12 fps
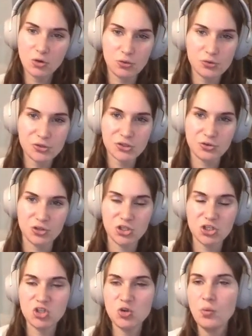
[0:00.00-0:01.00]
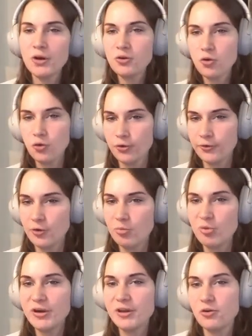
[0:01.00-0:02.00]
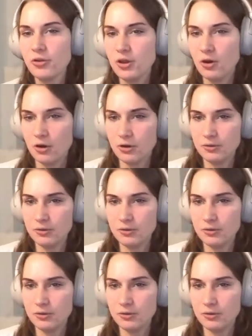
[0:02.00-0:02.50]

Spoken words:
search into one corner pretty early on.